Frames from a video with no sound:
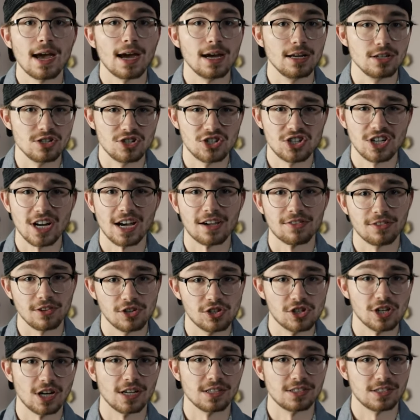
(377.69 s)
and check the
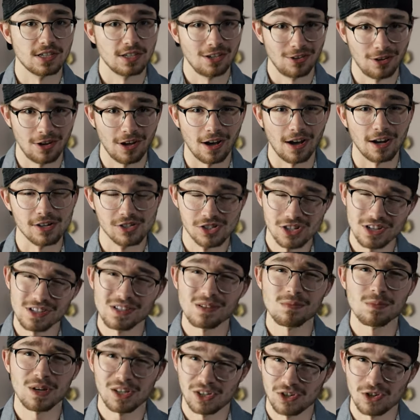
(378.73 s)
shots that you got, just
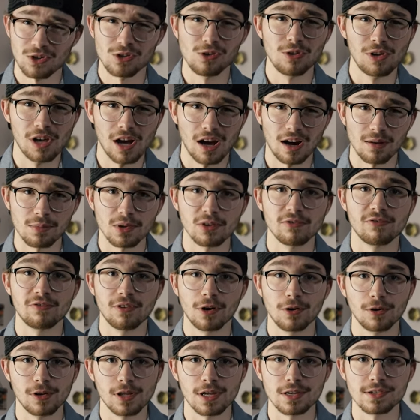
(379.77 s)
to make sure you got them in
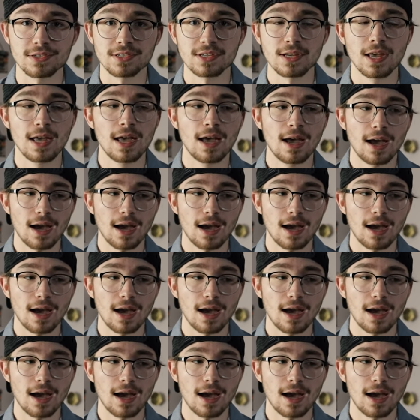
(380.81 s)
focus